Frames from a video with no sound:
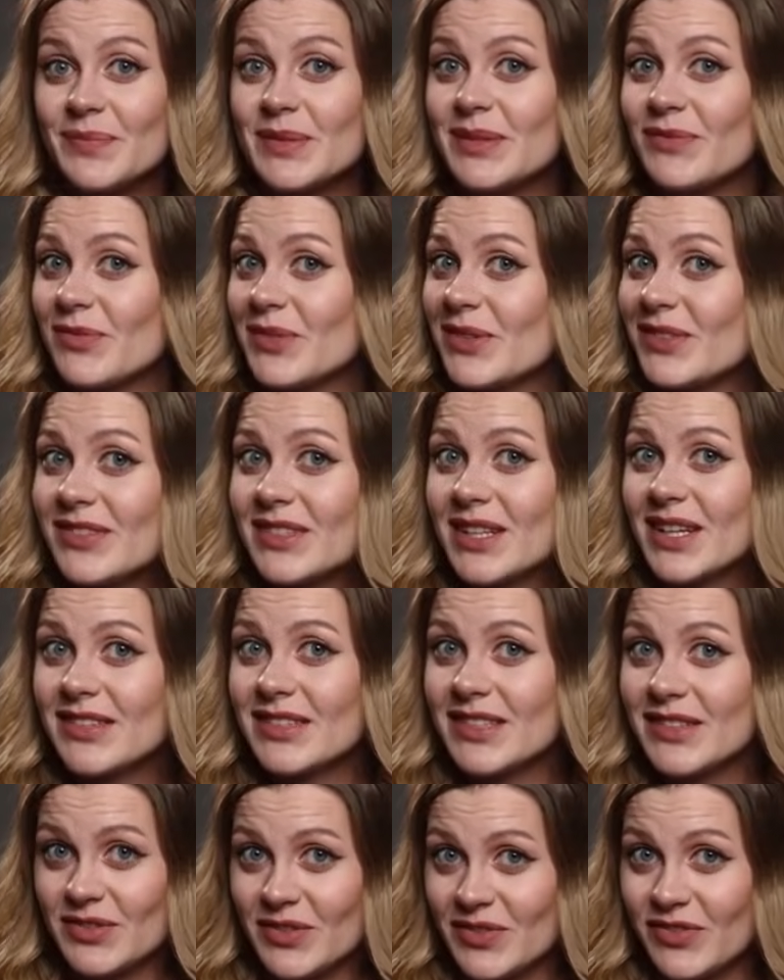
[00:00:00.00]
Before
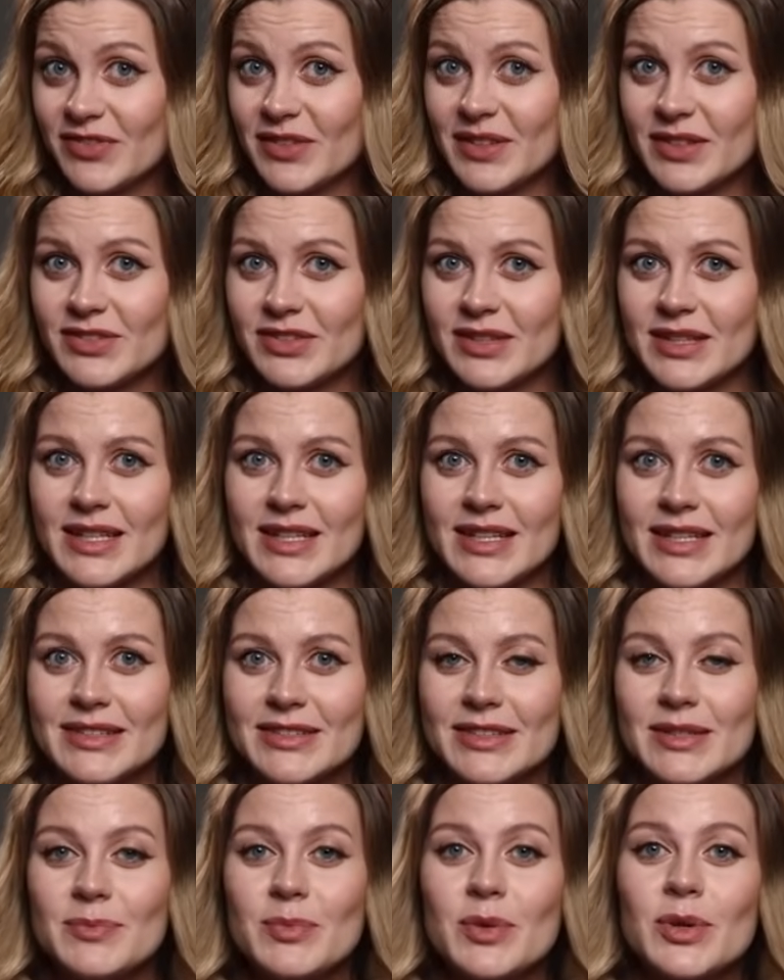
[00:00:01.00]
starting your search,
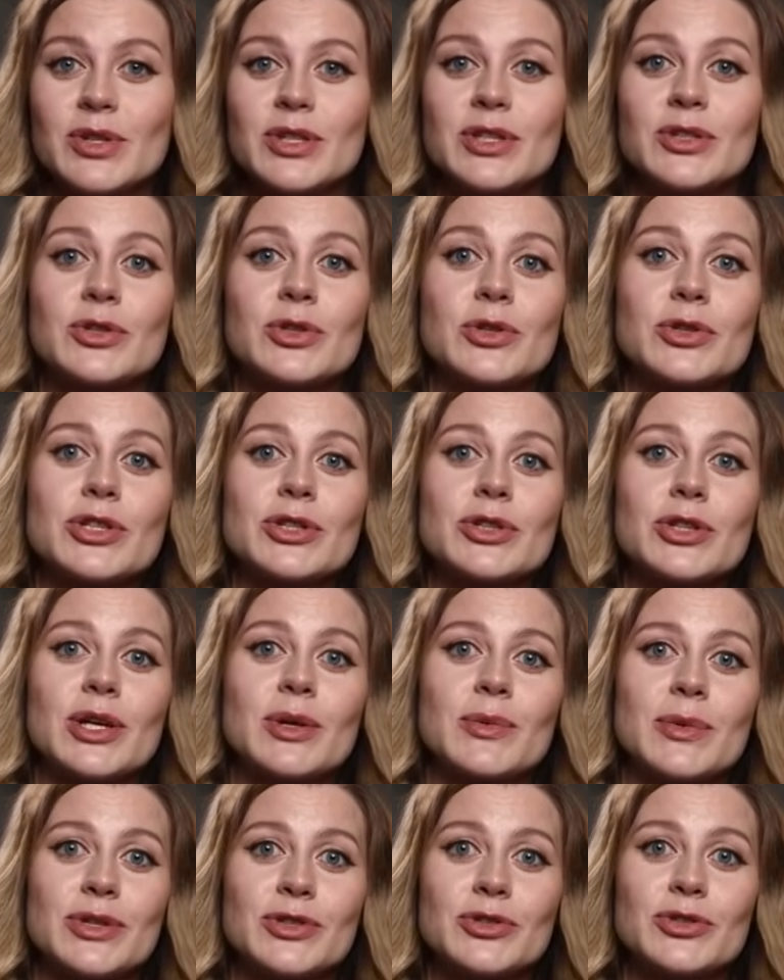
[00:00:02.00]
it's important to
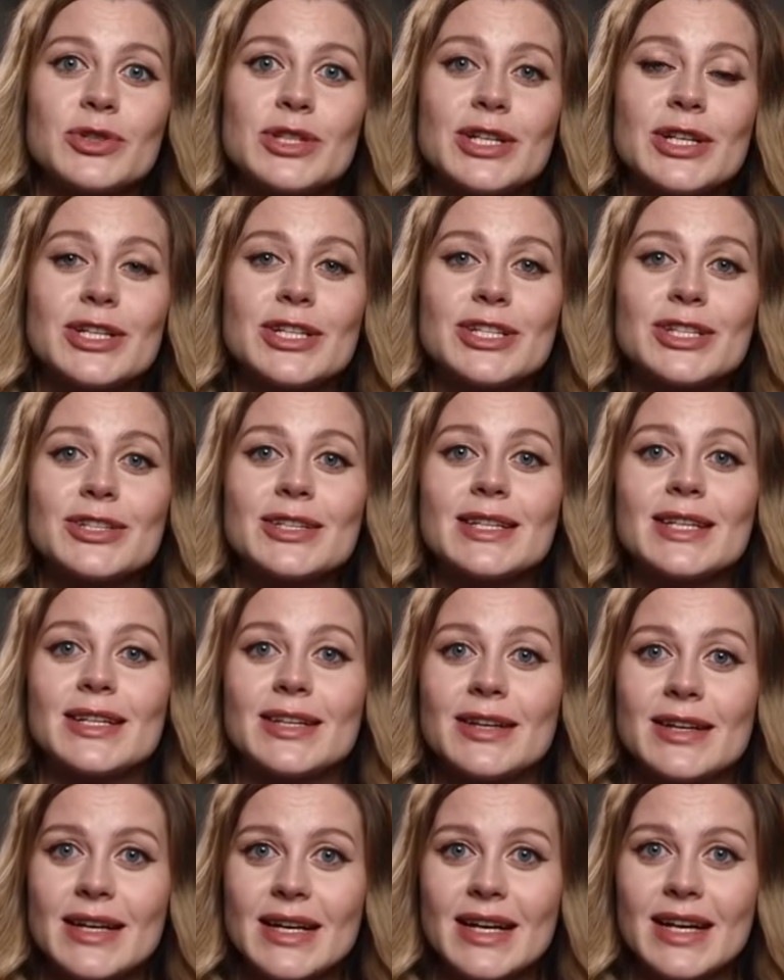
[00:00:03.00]
determine three key
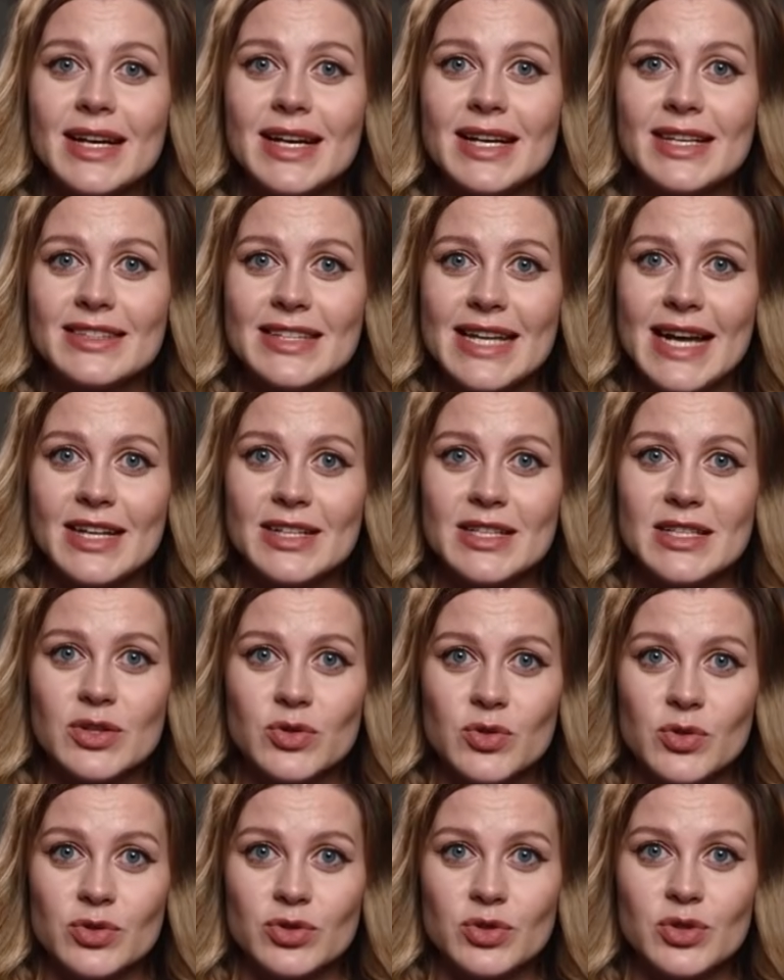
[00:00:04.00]
things: exactly
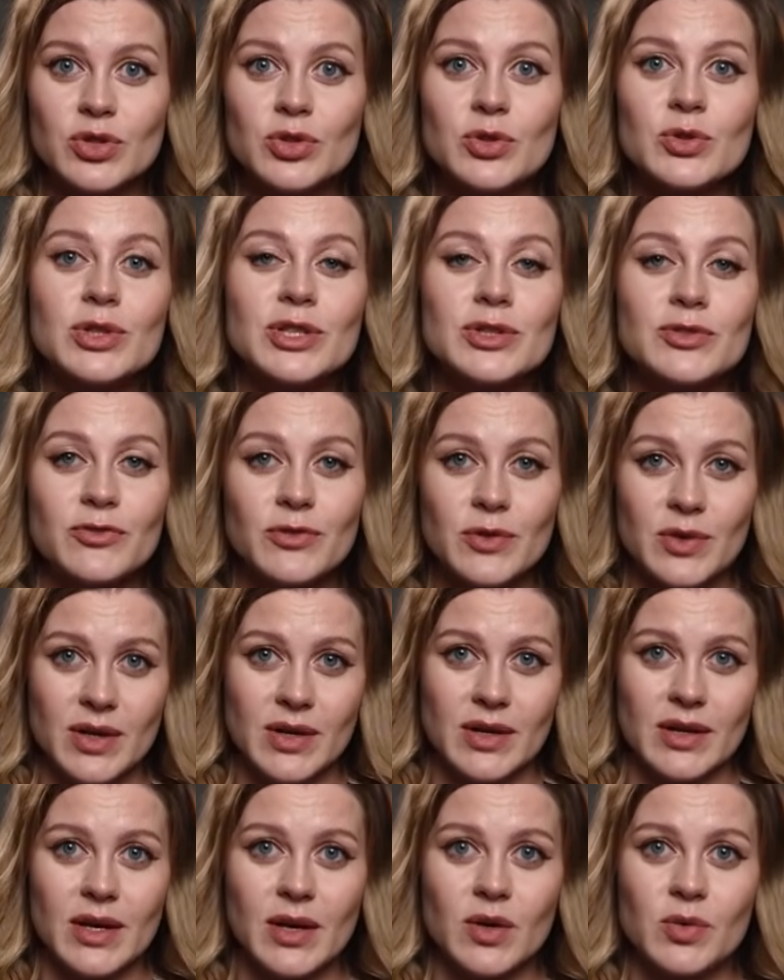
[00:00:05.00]
who you're looking for,
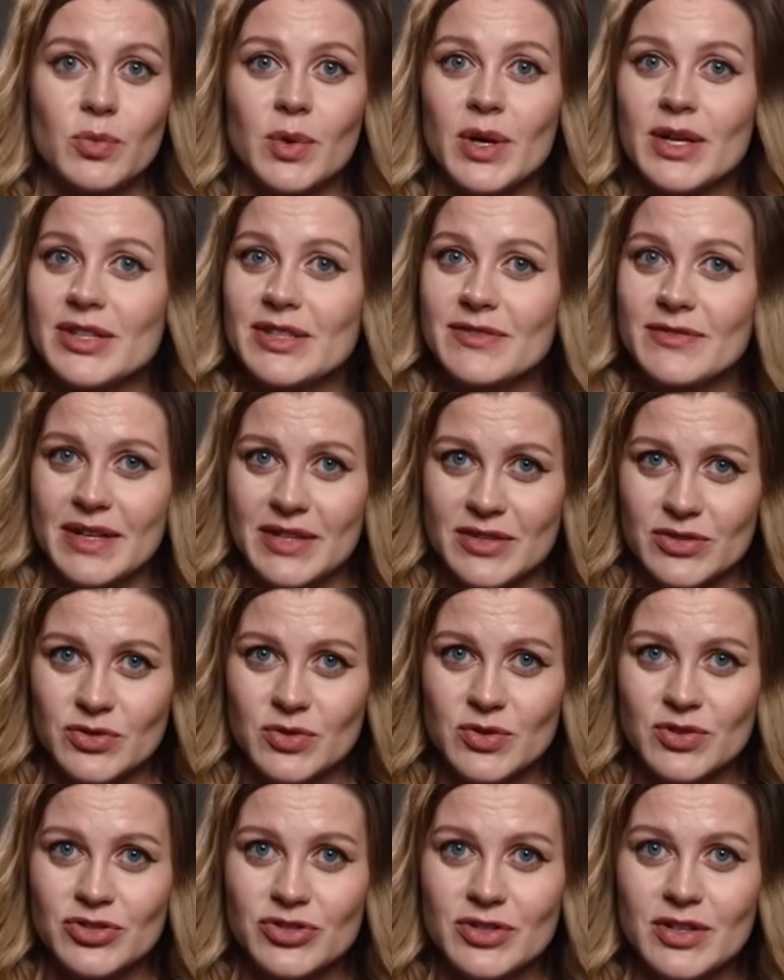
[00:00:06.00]
what event
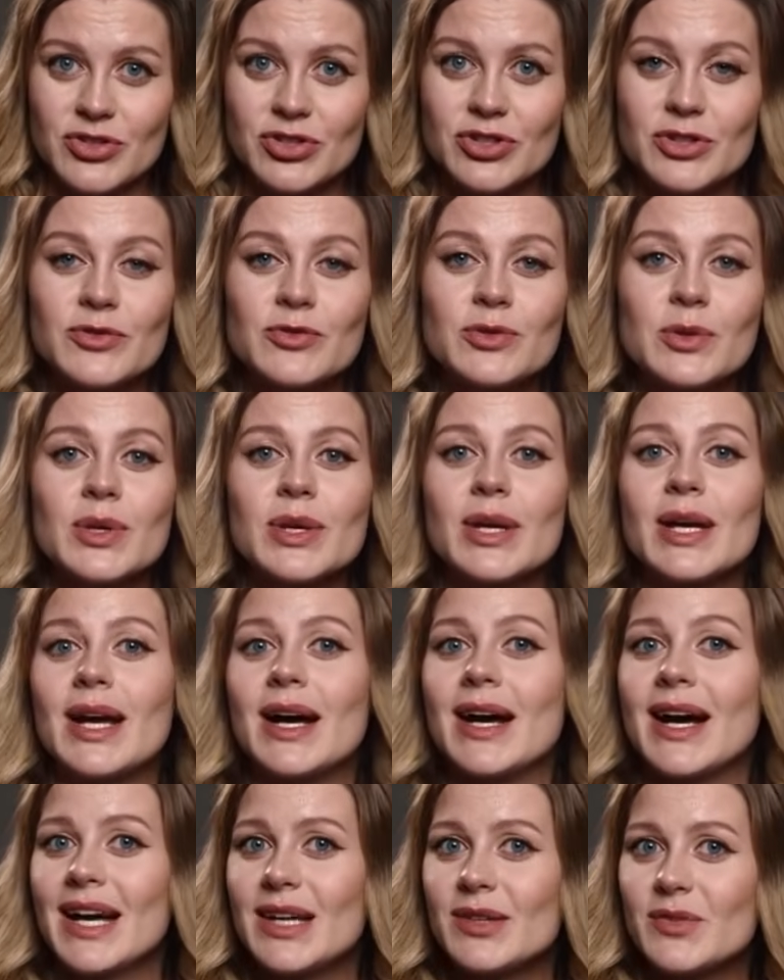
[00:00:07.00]
you're searching for,
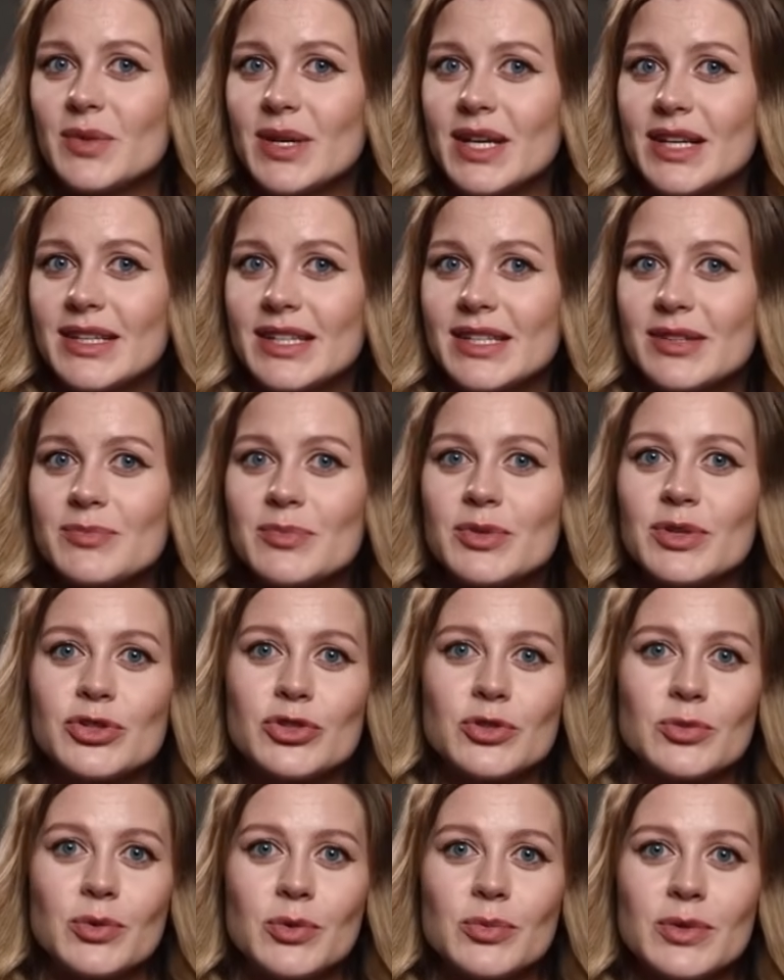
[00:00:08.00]
and where it
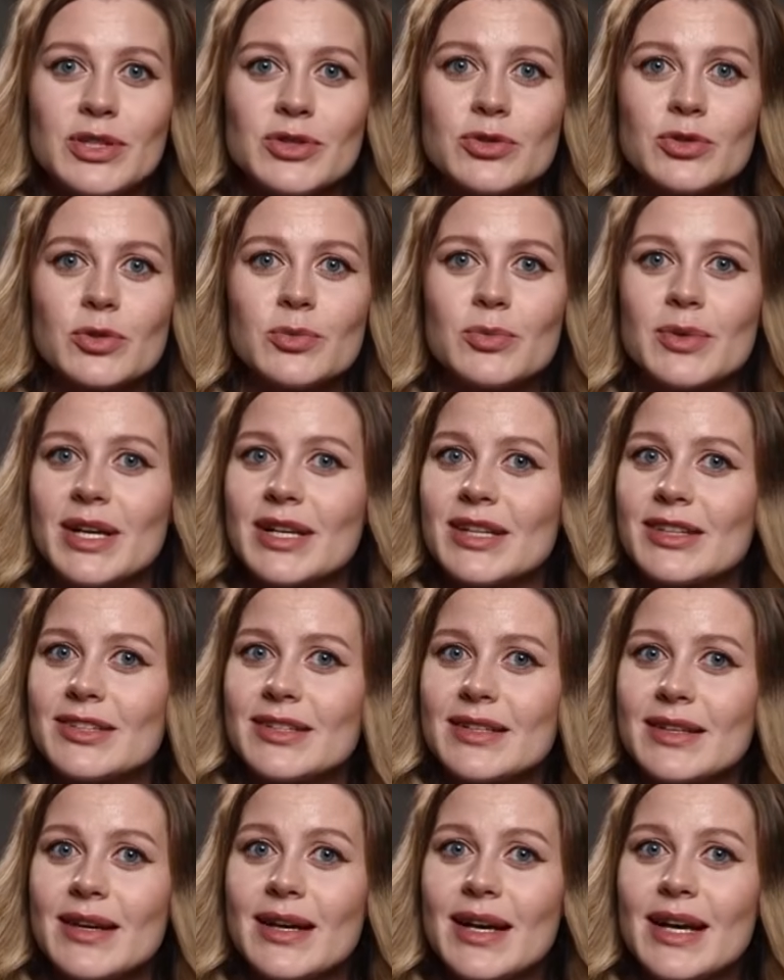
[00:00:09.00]
presumably took place.